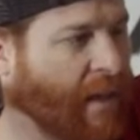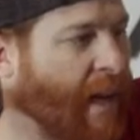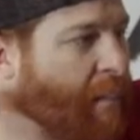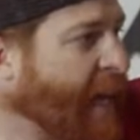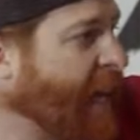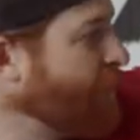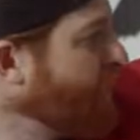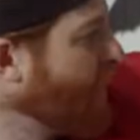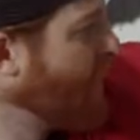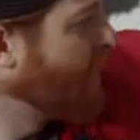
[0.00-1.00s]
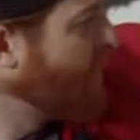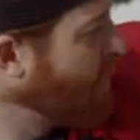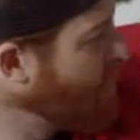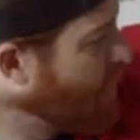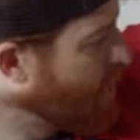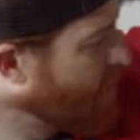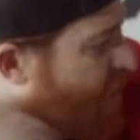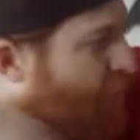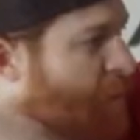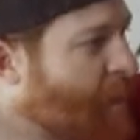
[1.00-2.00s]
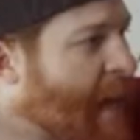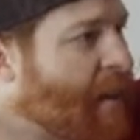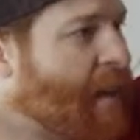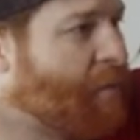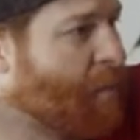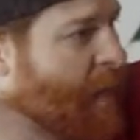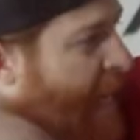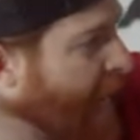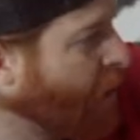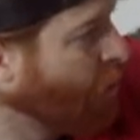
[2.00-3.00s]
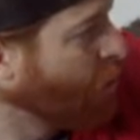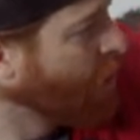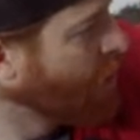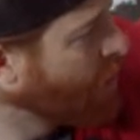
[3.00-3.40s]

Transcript: Not bad. If you can see it from that, from that angle,